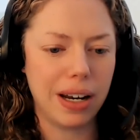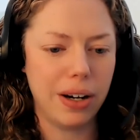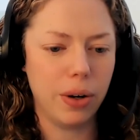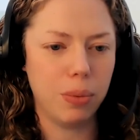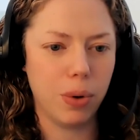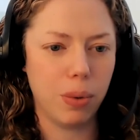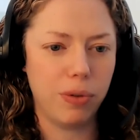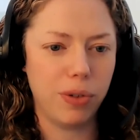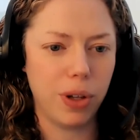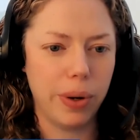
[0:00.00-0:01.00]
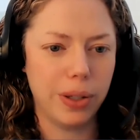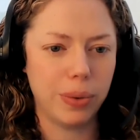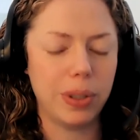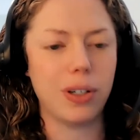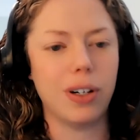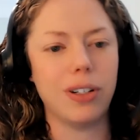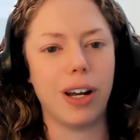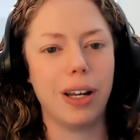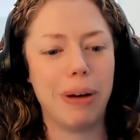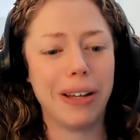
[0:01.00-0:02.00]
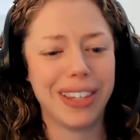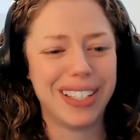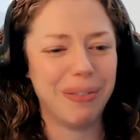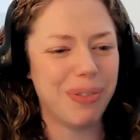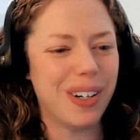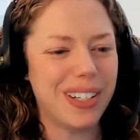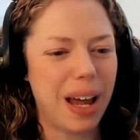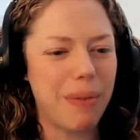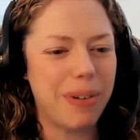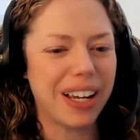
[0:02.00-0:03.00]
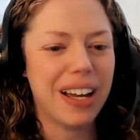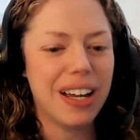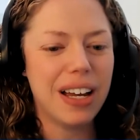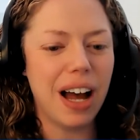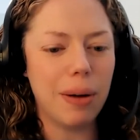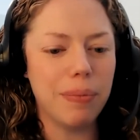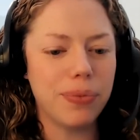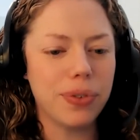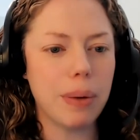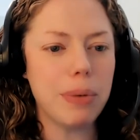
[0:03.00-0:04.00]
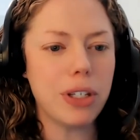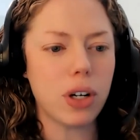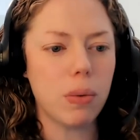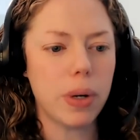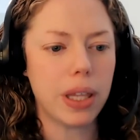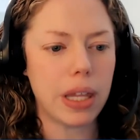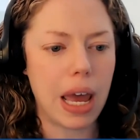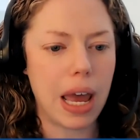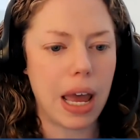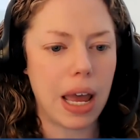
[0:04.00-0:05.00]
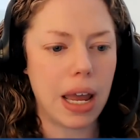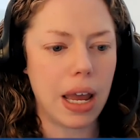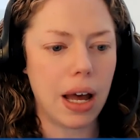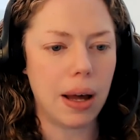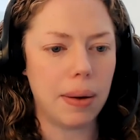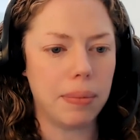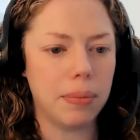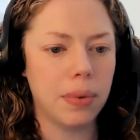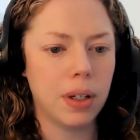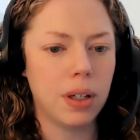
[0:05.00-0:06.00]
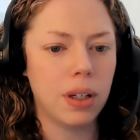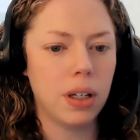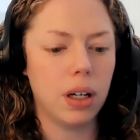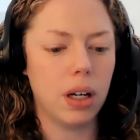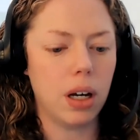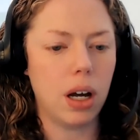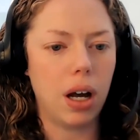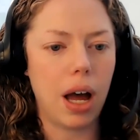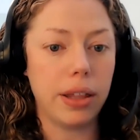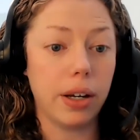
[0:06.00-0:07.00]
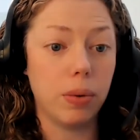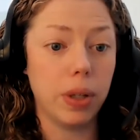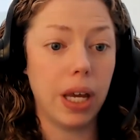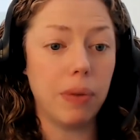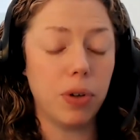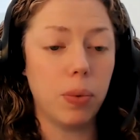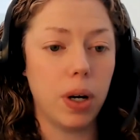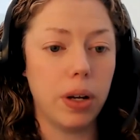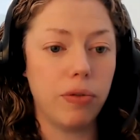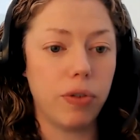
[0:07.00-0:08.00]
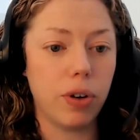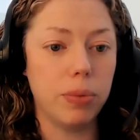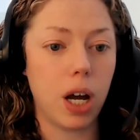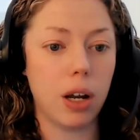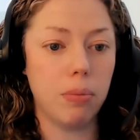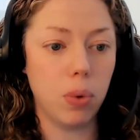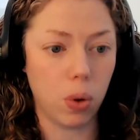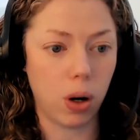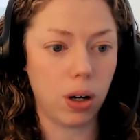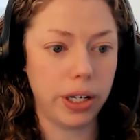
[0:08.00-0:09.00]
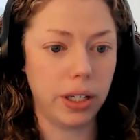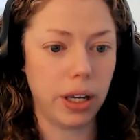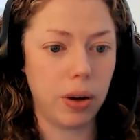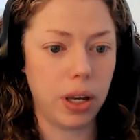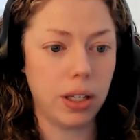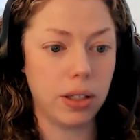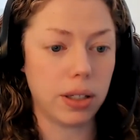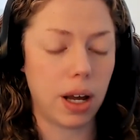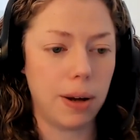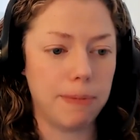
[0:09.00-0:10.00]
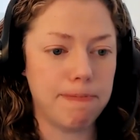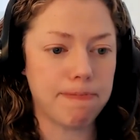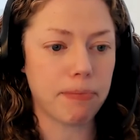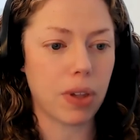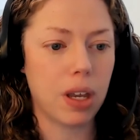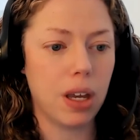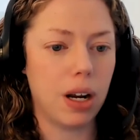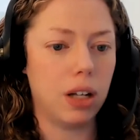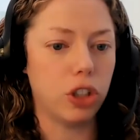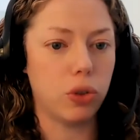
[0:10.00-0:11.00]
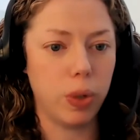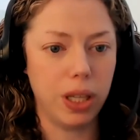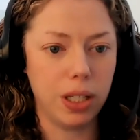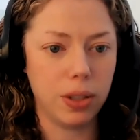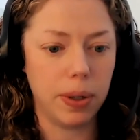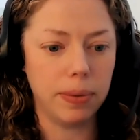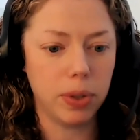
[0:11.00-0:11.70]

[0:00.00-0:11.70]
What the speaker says: I know more will flow in as we start talking about this important topic. Let me start with I think a really helpful one from Don Moore. He's and I'll just read this one.